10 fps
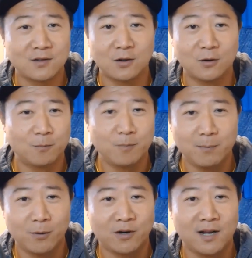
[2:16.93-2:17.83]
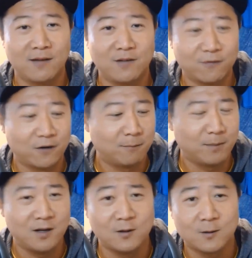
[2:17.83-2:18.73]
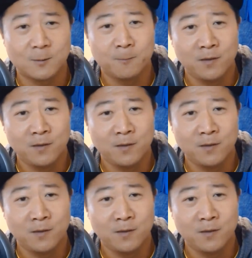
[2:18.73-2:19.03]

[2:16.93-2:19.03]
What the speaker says: so people are going to have different opinions.